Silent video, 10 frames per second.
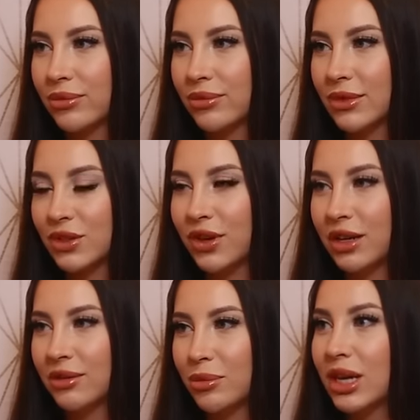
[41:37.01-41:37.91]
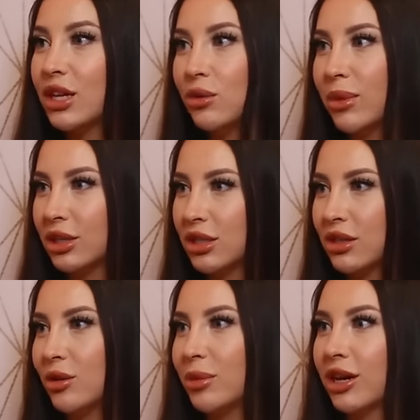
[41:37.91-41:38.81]
Yeah. It's fine. Can you
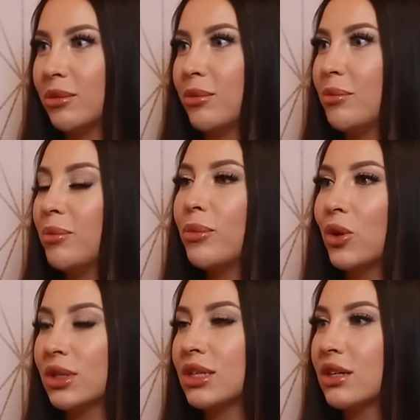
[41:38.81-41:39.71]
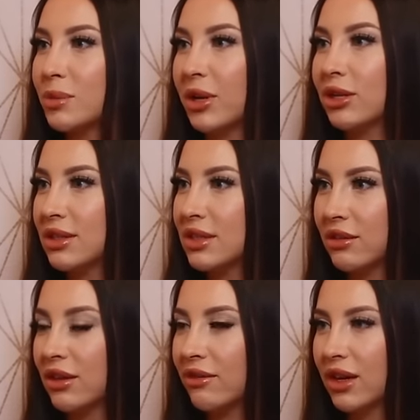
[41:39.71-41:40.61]
imagine? Oh my God, porn stars' parents
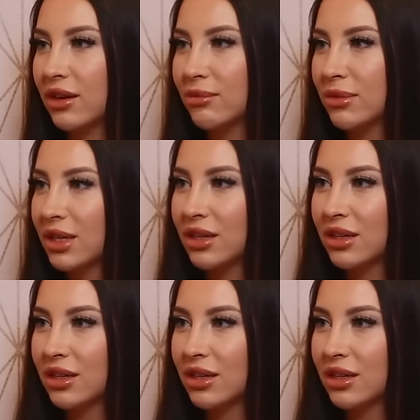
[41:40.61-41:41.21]
still love them.